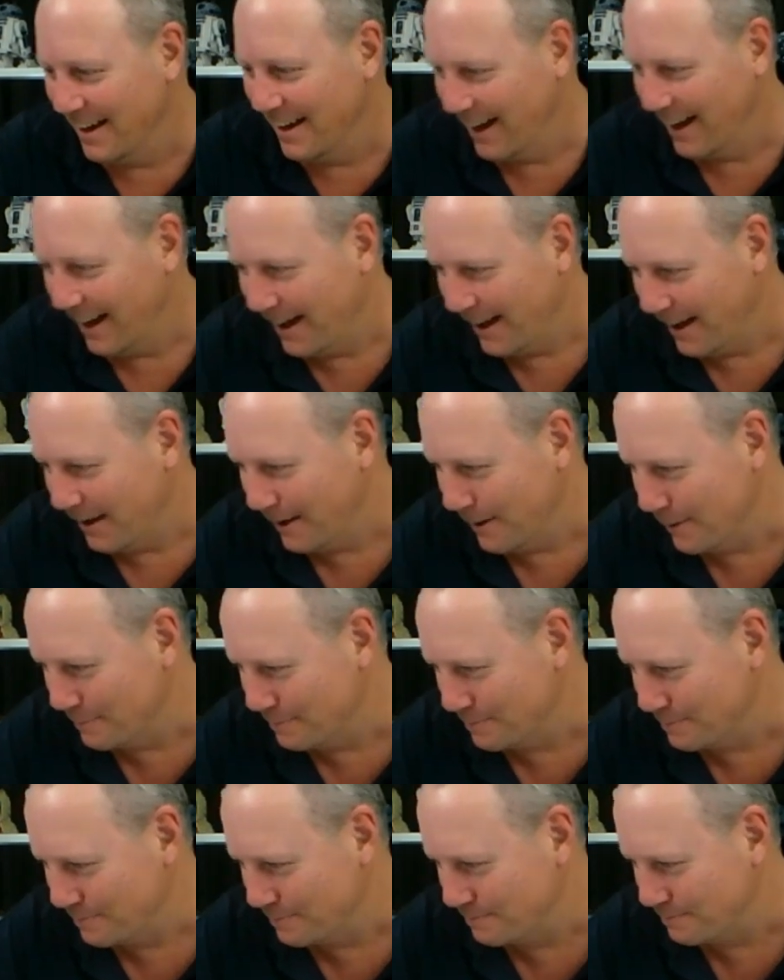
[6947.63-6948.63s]

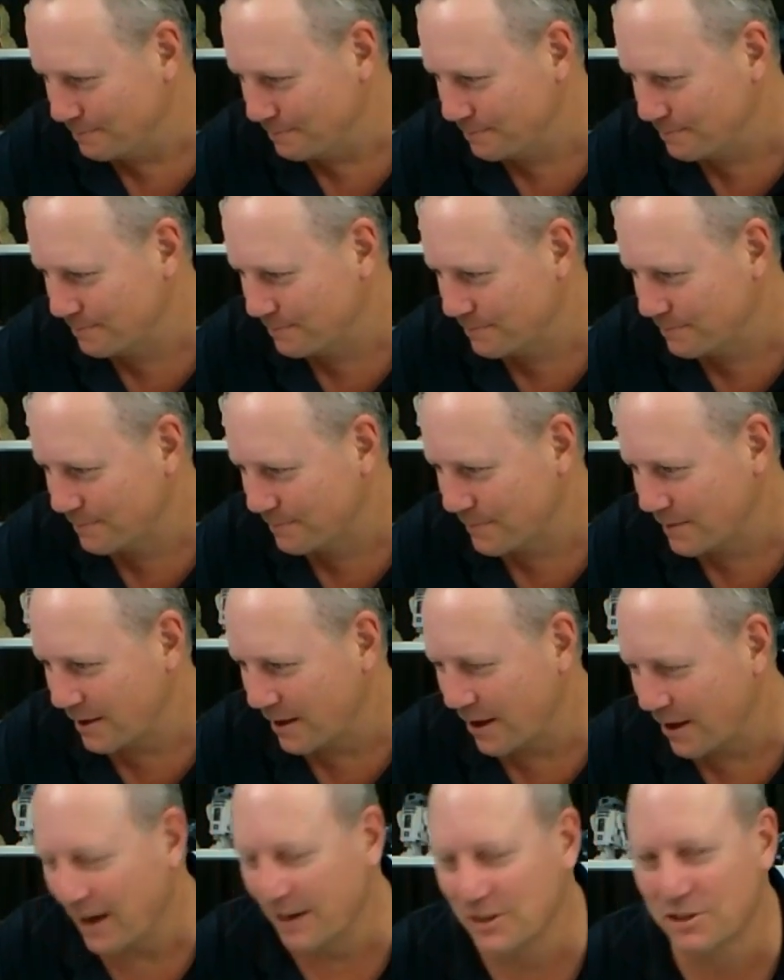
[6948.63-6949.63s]
Um,
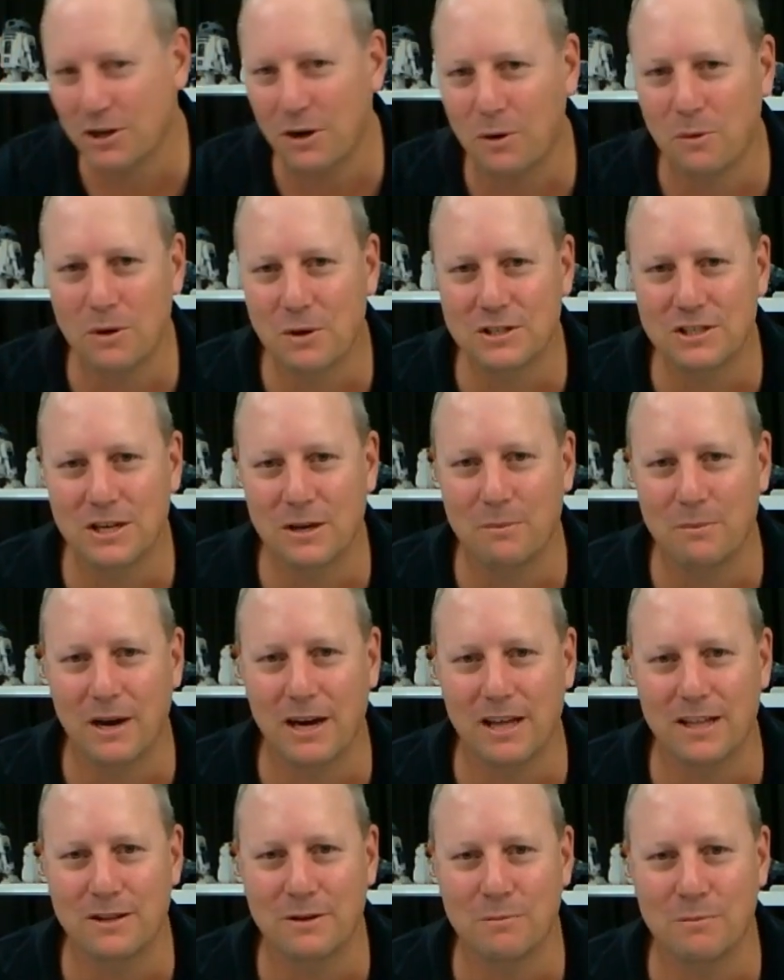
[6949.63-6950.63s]
actually, I was thinking
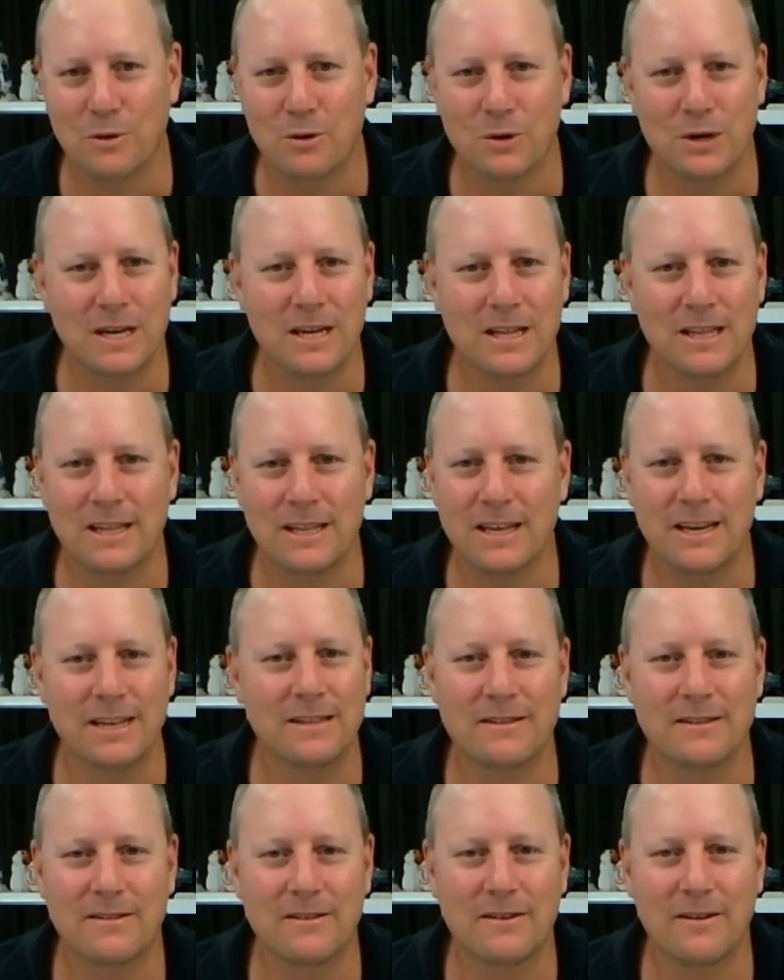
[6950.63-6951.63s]
about it in the morning, and then